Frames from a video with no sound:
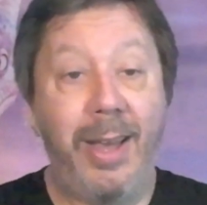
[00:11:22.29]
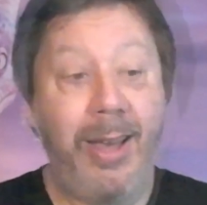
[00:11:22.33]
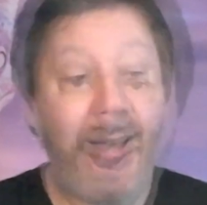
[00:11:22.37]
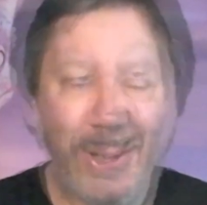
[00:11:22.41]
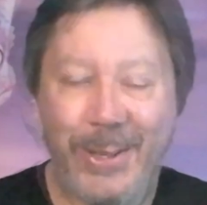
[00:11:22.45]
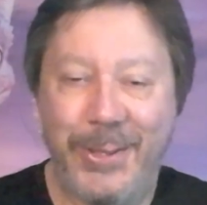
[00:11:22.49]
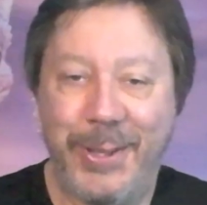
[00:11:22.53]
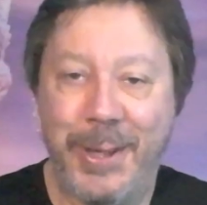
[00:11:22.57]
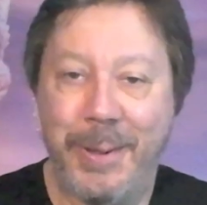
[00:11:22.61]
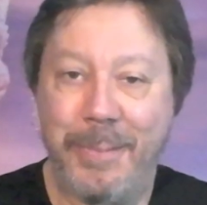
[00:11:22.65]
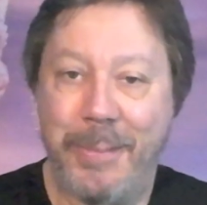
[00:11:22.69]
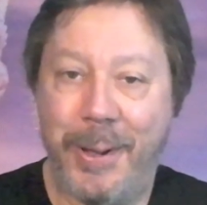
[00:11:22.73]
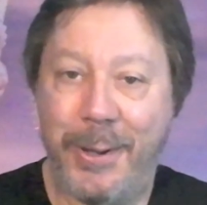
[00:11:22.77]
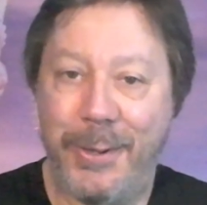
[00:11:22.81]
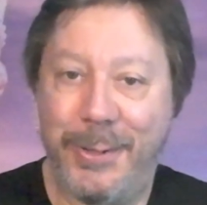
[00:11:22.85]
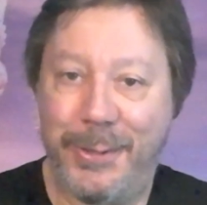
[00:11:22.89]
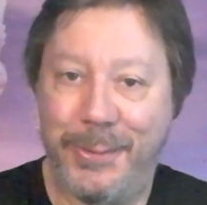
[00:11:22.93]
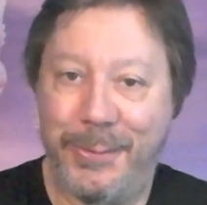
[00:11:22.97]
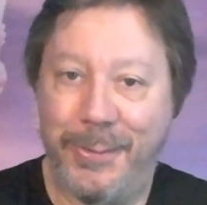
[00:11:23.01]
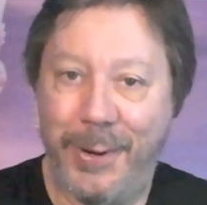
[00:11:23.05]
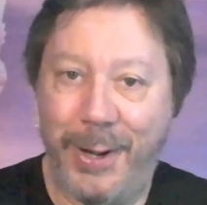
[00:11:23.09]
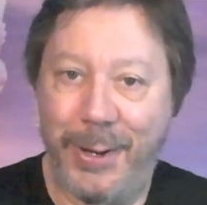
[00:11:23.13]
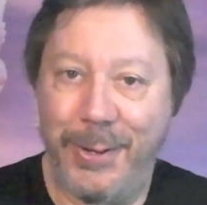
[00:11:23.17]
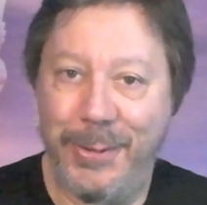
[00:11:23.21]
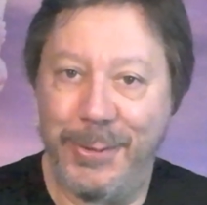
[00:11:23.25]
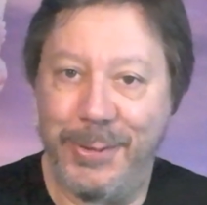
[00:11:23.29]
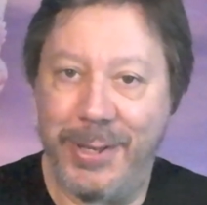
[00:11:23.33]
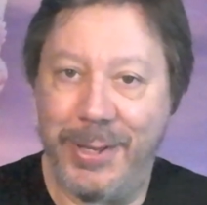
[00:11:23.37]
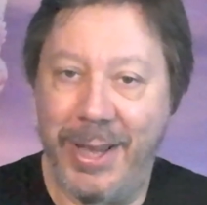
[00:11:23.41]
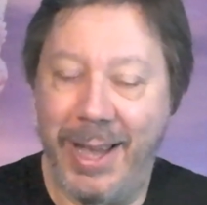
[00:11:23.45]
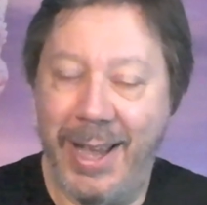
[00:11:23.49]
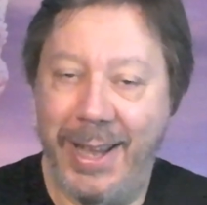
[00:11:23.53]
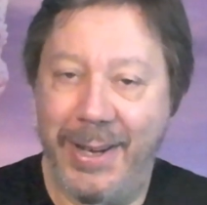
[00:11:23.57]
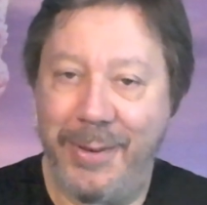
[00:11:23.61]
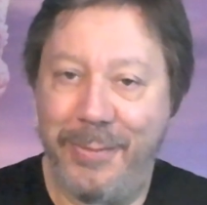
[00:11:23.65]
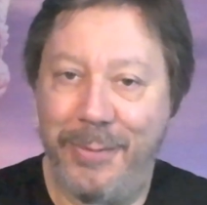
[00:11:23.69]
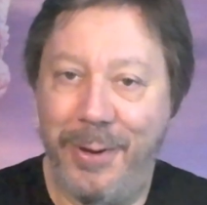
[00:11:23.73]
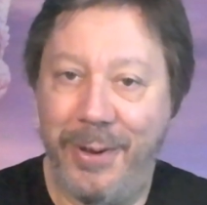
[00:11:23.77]
I think both the road
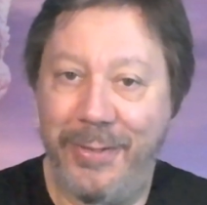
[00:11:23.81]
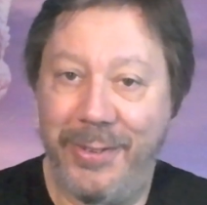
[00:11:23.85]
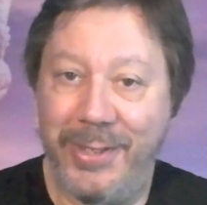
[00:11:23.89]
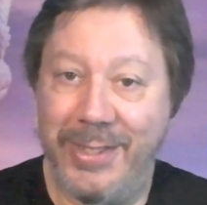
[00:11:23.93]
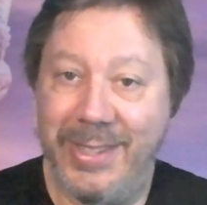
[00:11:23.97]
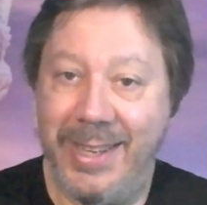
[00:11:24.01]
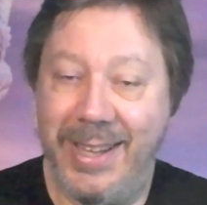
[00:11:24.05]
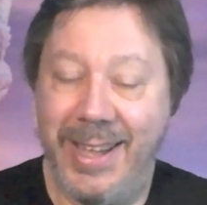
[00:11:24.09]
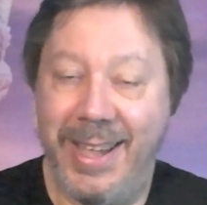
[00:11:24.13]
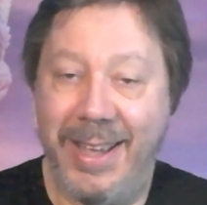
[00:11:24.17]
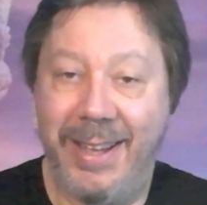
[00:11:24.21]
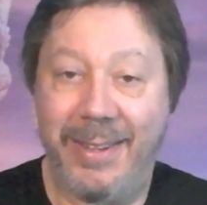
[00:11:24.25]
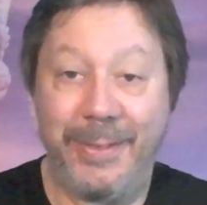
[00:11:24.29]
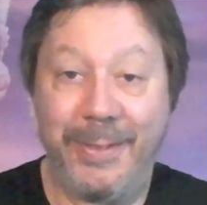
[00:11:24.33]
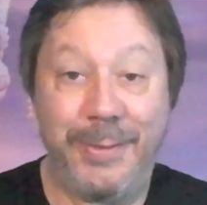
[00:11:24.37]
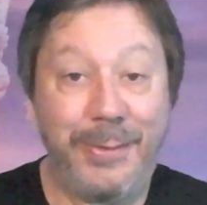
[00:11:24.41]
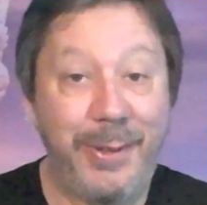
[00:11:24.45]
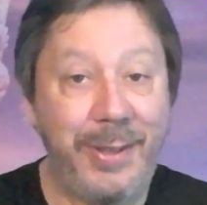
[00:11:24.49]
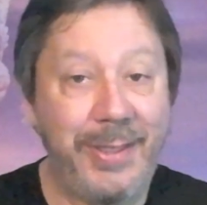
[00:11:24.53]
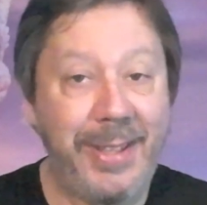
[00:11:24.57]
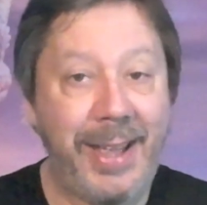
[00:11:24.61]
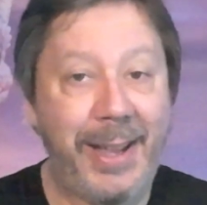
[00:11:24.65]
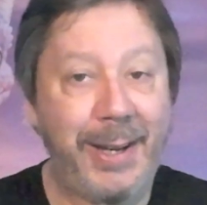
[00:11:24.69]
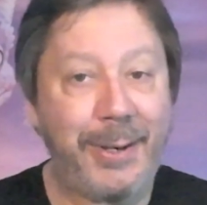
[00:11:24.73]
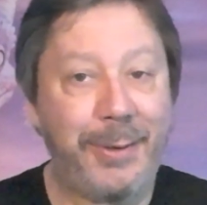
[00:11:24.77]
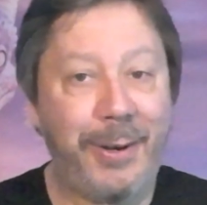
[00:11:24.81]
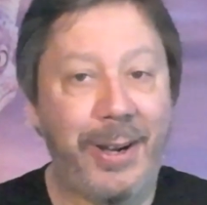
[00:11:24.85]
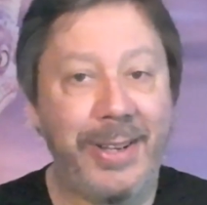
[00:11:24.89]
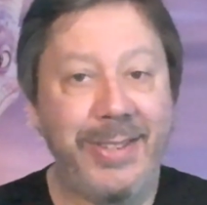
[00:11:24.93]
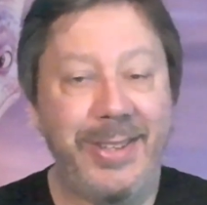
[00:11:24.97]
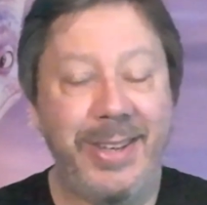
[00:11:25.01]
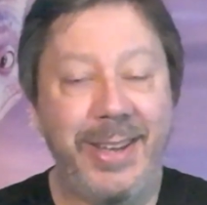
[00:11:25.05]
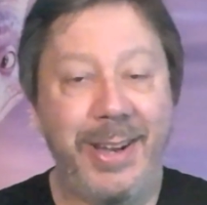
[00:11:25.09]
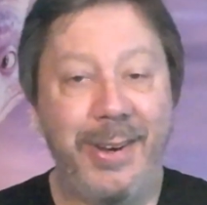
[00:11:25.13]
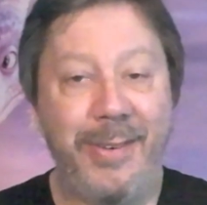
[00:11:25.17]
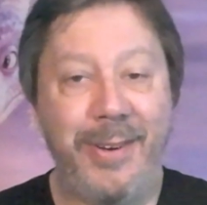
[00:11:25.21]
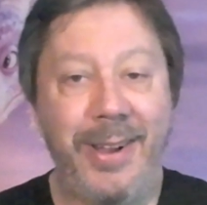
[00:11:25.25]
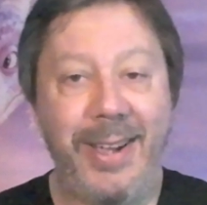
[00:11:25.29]
and rivers here fit that
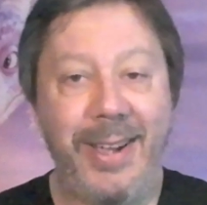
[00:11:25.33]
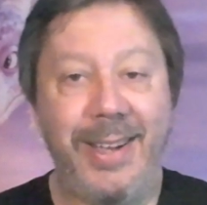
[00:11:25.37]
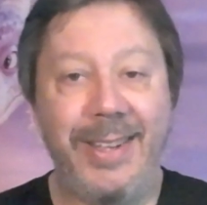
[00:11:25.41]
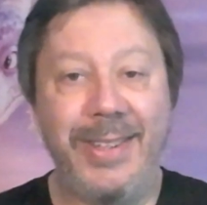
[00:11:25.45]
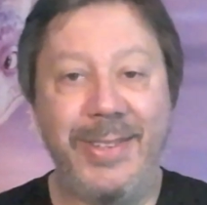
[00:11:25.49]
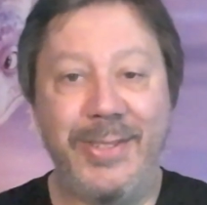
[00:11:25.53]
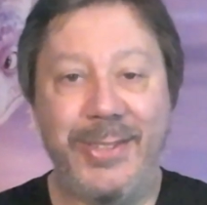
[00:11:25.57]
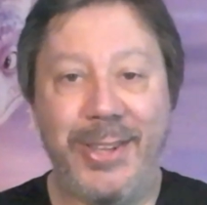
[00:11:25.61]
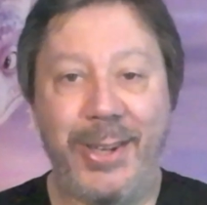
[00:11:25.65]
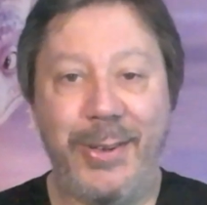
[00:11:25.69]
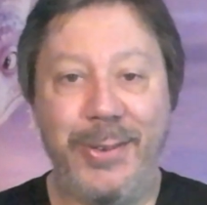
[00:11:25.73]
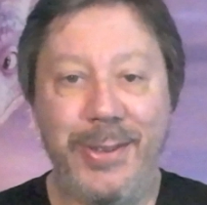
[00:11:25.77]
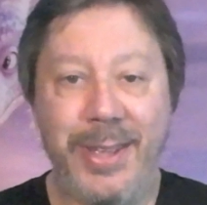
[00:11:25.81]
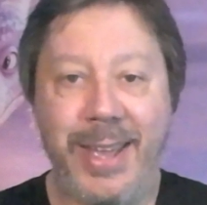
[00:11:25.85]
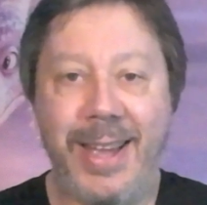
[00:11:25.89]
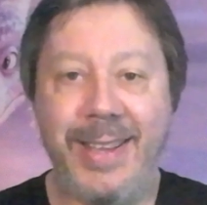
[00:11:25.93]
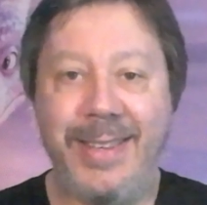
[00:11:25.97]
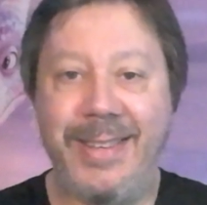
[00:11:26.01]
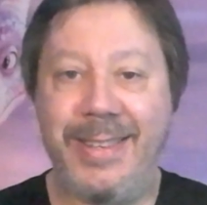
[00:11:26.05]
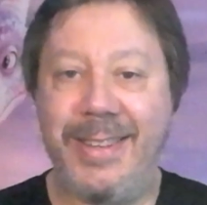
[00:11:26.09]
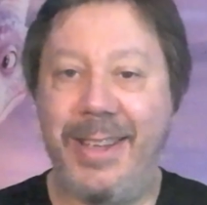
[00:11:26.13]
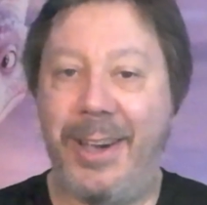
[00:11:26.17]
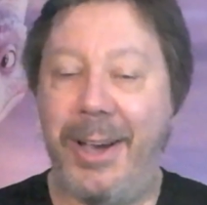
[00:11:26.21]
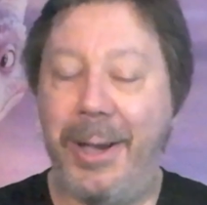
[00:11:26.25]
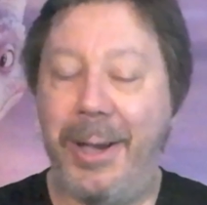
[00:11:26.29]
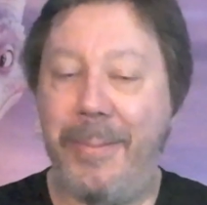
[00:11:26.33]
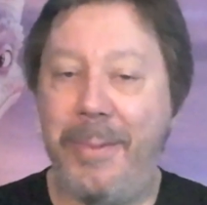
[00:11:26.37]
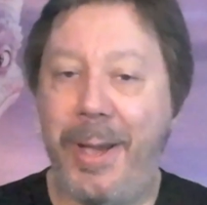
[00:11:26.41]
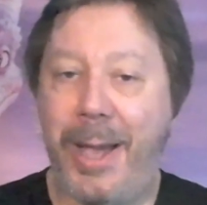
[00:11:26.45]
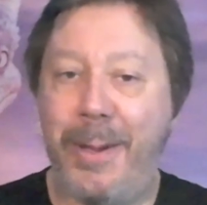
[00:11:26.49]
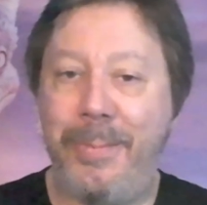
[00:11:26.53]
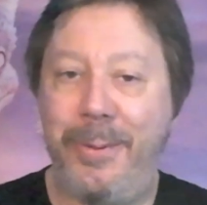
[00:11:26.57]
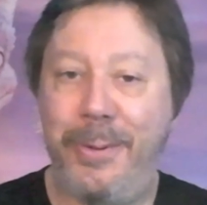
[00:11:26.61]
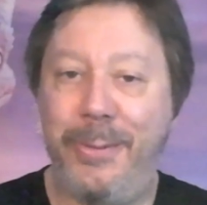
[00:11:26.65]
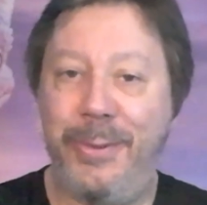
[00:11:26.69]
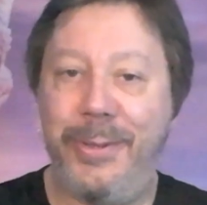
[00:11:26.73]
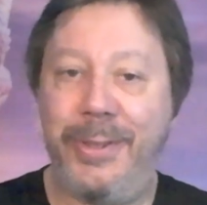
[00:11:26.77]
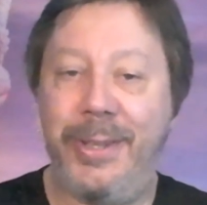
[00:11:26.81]
criteria, so yes, I'm
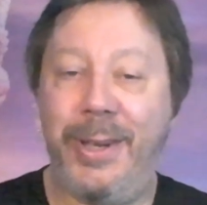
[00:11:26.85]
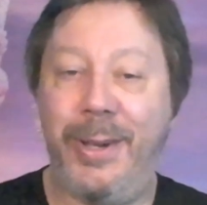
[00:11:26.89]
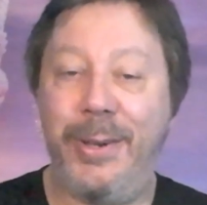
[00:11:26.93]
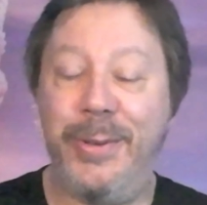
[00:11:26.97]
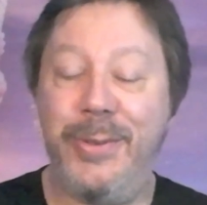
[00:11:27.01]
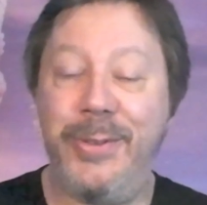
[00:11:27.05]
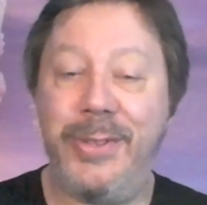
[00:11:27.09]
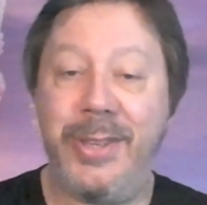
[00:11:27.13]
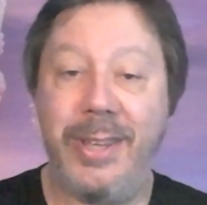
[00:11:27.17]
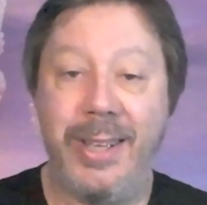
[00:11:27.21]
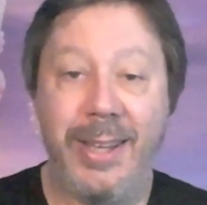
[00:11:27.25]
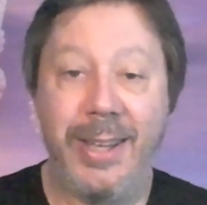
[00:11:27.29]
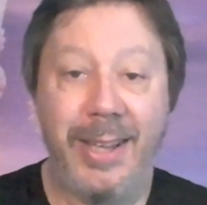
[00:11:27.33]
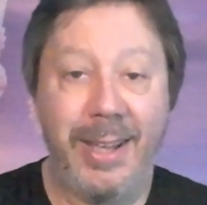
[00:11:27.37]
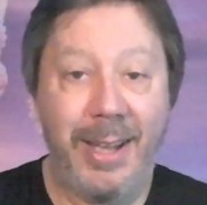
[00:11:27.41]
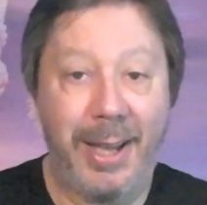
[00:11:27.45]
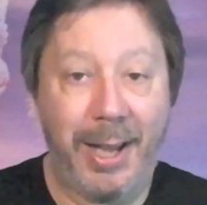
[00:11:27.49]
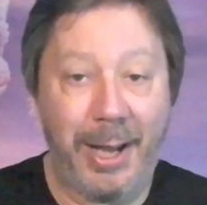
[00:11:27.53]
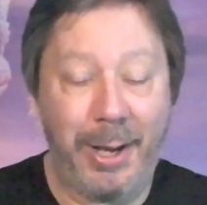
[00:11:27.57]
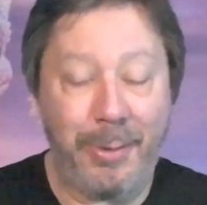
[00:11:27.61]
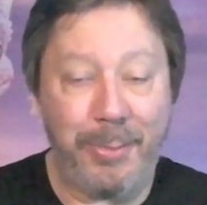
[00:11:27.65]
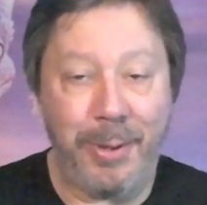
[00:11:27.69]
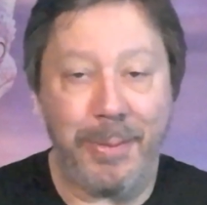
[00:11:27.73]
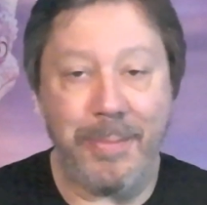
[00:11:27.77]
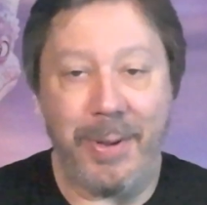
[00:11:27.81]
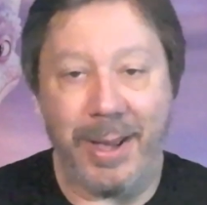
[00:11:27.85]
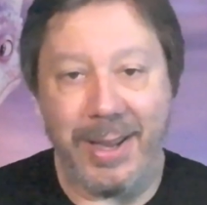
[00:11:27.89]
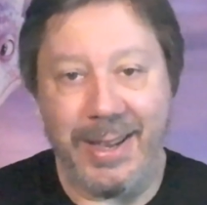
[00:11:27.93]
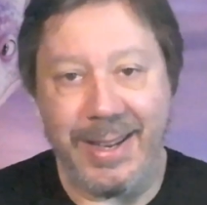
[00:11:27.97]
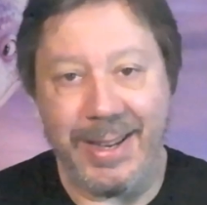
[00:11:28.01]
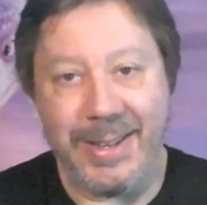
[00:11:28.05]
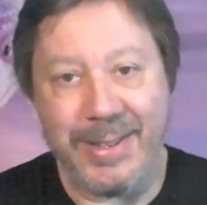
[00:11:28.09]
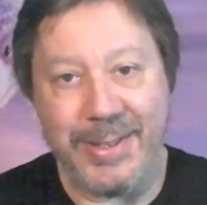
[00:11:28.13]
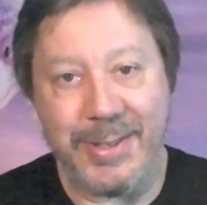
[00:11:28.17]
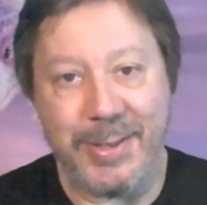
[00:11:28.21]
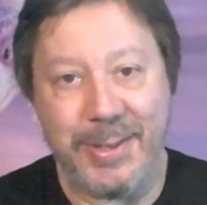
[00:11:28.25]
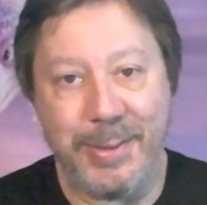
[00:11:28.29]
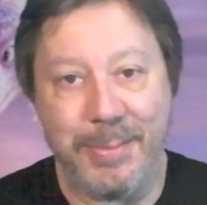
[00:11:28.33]
happy with those. I'll be
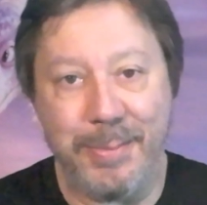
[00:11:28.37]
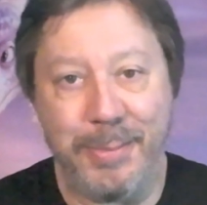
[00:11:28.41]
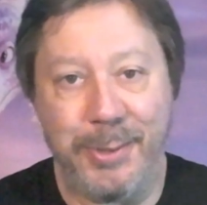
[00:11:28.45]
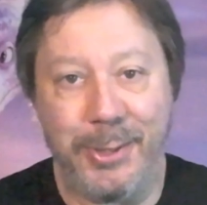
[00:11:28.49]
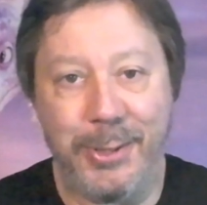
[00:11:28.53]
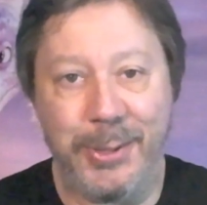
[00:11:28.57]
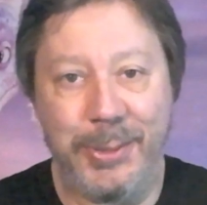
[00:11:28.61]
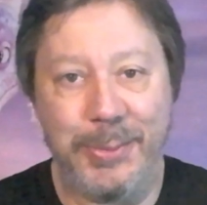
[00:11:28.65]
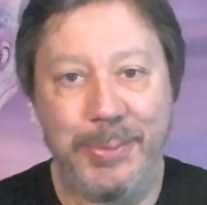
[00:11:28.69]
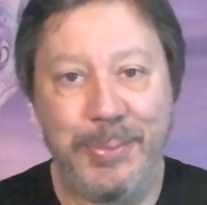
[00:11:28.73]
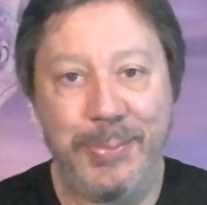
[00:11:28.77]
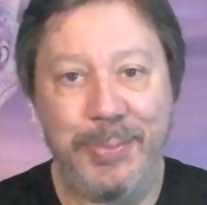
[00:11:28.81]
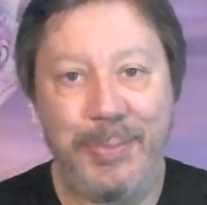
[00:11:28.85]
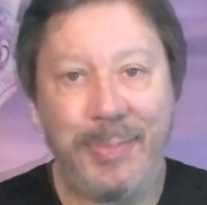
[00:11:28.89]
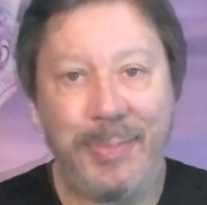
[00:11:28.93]
making some more.